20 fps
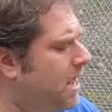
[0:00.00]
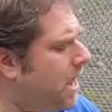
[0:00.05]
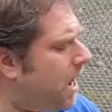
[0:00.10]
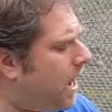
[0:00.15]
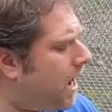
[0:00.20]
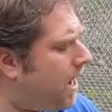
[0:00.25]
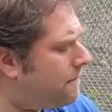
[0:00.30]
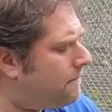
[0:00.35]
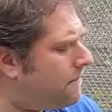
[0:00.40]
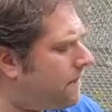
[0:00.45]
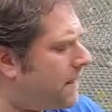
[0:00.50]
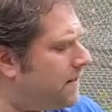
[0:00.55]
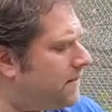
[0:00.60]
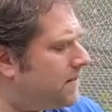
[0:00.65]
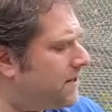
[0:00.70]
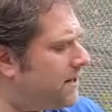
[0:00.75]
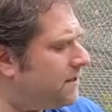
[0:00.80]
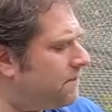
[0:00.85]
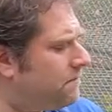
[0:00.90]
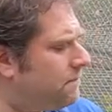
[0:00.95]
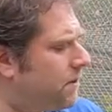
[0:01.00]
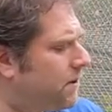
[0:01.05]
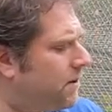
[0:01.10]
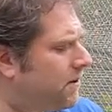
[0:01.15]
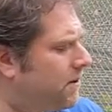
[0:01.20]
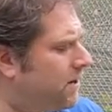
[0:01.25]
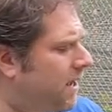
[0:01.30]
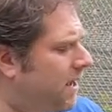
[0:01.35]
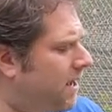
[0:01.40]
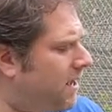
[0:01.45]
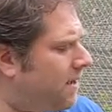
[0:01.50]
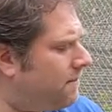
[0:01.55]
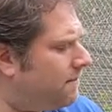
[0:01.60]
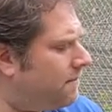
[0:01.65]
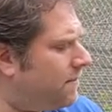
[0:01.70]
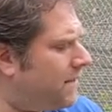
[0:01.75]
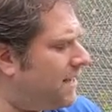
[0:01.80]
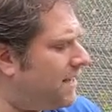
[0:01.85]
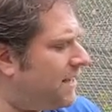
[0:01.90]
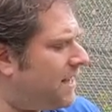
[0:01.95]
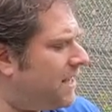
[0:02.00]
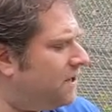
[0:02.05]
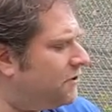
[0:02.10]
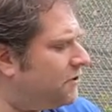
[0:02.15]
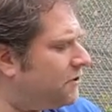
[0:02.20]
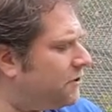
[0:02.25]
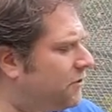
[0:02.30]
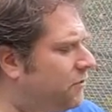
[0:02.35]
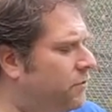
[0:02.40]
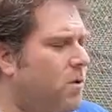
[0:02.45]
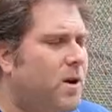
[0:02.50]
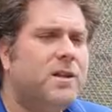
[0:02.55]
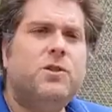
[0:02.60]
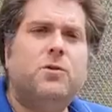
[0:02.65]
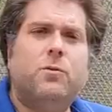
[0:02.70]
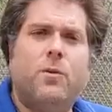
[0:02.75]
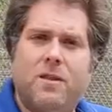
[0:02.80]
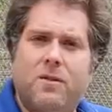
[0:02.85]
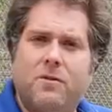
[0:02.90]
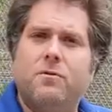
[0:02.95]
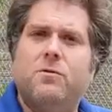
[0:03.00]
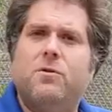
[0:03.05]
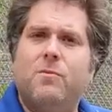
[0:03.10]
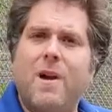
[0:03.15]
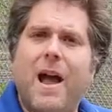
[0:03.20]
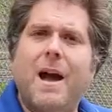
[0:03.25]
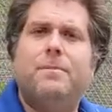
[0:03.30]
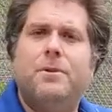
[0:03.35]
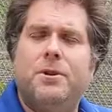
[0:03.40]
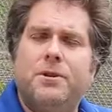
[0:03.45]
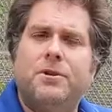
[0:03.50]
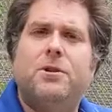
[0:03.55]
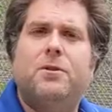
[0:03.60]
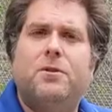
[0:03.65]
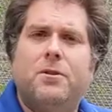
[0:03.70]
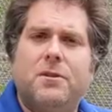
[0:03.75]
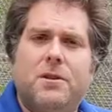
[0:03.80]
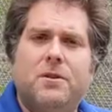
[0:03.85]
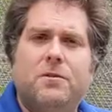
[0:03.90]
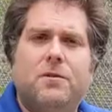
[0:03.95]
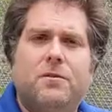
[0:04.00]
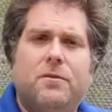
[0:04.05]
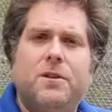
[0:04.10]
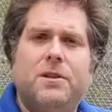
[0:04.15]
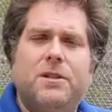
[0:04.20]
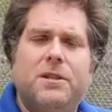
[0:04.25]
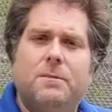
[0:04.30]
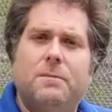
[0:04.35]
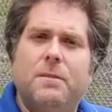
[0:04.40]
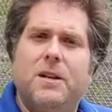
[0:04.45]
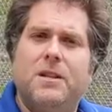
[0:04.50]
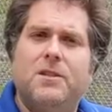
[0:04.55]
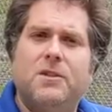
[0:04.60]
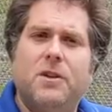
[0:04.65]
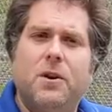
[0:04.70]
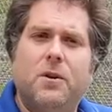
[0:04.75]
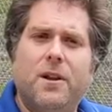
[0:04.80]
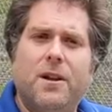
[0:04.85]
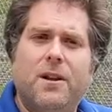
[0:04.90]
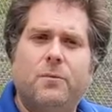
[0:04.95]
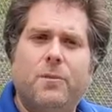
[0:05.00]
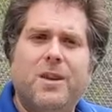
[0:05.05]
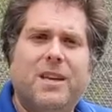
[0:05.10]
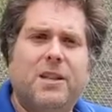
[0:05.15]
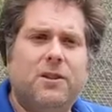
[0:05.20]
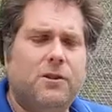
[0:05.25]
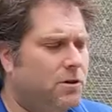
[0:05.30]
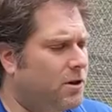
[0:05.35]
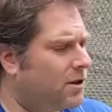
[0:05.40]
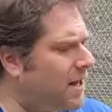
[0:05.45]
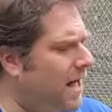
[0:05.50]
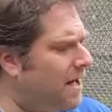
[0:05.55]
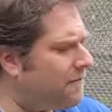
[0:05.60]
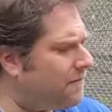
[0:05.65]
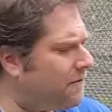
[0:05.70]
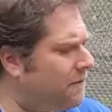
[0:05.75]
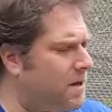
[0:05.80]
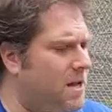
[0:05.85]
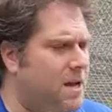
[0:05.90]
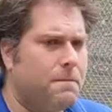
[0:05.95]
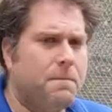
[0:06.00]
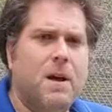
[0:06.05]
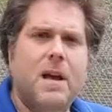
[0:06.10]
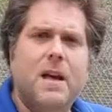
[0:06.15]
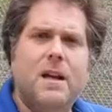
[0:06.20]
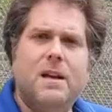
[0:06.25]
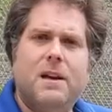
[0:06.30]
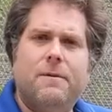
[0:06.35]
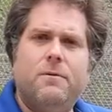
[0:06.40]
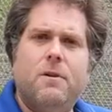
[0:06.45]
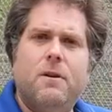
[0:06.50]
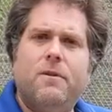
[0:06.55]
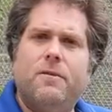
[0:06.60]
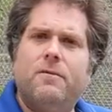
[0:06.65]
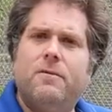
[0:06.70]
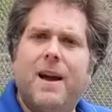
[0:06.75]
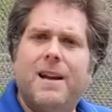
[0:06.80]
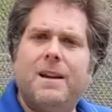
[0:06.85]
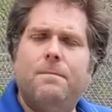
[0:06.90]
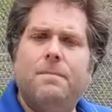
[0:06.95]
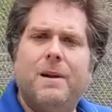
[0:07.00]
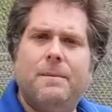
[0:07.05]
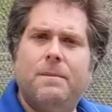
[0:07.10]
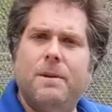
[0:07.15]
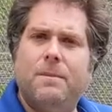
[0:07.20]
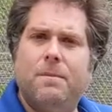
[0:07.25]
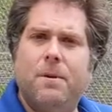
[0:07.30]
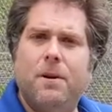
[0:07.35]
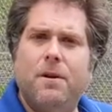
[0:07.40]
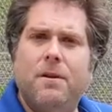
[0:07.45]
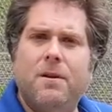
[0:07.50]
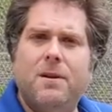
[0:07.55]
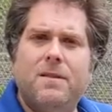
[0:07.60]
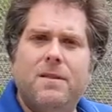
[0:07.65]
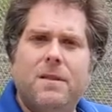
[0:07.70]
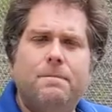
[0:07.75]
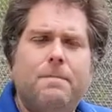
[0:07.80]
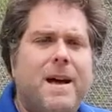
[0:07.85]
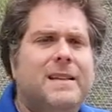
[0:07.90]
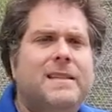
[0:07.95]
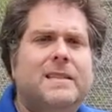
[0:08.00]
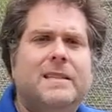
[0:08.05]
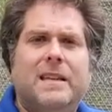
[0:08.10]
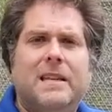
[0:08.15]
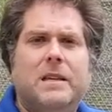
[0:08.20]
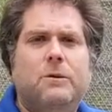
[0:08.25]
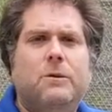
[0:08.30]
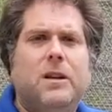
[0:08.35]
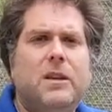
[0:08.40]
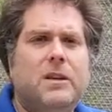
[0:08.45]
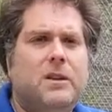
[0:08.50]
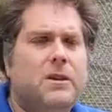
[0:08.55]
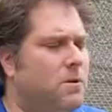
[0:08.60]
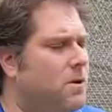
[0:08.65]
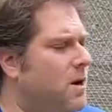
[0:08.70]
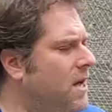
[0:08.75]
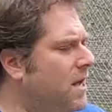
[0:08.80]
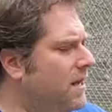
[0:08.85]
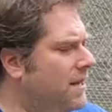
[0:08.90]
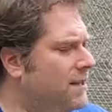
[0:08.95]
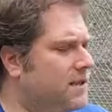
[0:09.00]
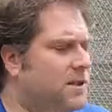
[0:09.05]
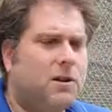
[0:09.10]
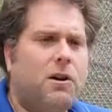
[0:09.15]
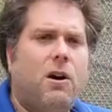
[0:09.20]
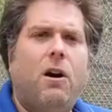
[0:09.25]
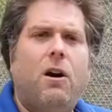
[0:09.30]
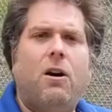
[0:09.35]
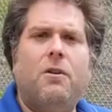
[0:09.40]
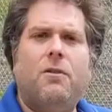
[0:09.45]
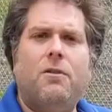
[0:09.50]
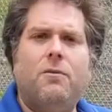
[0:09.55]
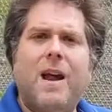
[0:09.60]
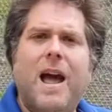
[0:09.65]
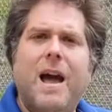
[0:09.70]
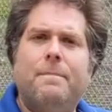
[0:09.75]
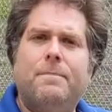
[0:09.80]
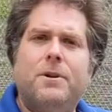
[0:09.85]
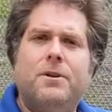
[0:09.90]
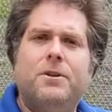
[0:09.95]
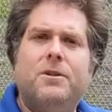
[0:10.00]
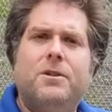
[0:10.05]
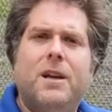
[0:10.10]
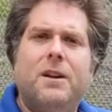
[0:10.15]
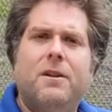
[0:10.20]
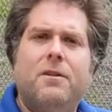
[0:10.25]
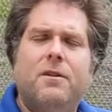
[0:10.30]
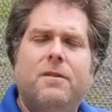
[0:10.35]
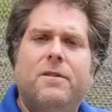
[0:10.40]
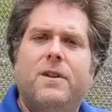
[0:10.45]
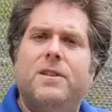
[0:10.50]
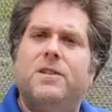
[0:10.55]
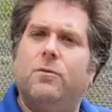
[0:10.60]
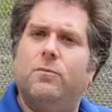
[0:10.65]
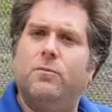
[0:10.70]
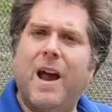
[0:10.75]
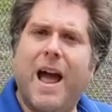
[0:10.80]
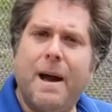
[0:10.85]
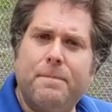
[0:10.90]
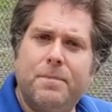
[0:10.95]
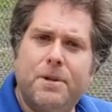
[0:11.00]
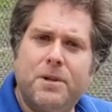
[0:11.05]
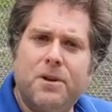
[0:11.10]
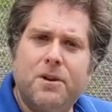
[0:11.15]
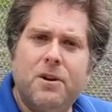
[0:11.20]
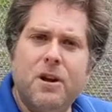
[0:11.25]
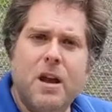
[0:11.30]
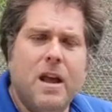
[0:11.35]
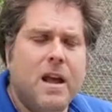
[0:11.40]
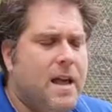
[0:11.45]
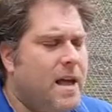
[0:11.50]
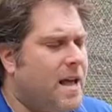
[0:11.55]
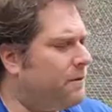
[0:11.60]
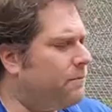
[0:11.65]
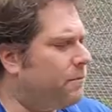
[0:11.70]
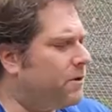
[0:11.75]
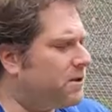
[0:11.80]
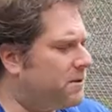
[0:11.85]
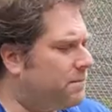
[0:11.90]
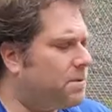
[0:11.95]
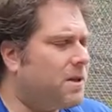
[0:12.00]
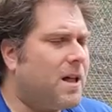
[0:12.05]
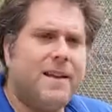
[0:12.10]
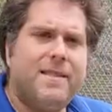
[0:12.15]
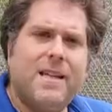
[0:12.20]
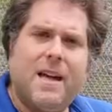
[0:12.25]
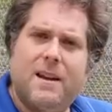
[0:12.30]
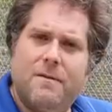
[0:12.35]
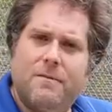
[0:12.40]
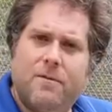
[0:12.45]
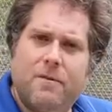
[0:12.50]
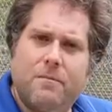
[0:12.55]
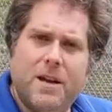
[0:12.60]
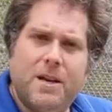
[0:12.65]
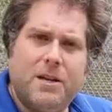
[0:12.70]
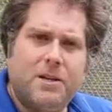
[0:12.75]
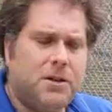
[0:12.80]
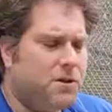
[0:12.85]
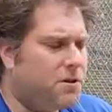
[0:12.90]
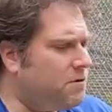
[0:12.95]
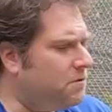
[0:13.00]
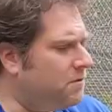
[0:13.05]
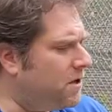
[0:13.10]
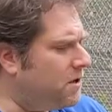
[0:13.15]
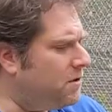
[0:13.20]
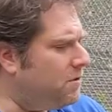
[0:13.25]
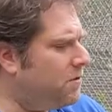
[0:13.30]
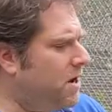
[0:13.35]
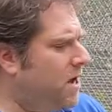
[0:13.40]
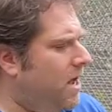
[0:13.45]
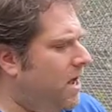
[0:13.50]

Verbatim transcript: Um, this bird um, being injured once went through the Raptor Center at the University of Minnesota and we can learn a lot from him. If you ever find a baby bird, the best thing you can do is to call call the Raptor Center if it's a Raptor, and we'll supply that information to you,